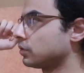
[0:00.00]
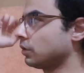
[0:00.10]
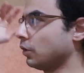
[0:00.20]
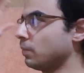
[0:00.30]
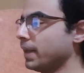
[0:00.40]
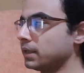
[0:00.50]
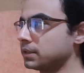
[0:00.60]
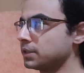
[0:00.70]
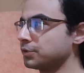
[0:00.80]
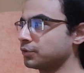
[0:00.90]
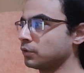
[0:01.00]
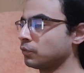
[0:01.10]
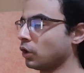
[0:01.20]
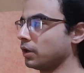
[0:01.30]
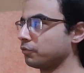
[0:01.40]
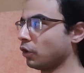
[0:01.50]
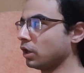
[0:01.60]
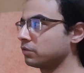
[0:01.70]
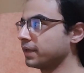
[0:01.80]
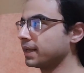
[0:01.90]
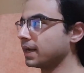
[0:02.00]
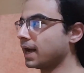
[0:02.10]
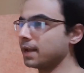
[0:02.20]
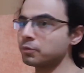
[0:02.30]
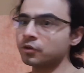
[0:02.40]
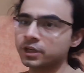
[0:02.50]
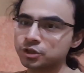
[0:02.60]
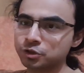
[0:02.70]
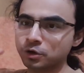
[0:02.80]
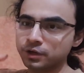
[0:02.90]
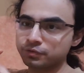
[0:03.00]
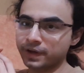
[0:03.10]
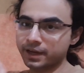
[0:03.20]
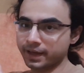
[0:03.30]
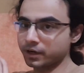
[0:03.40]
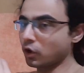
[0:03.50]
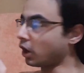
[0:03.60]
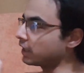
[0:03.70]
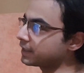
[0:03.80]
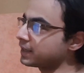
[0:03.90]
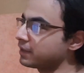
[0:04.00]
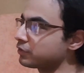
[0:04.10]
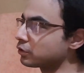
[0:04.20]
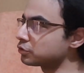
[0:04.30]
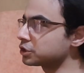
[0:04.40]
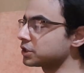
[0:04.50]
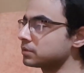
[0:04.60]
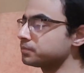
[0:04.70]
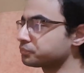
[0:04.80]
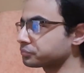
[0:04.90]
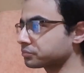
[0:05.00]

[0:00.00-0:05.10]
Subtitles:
So Melton is evolving. I'm not really sure if I can call it an evolution.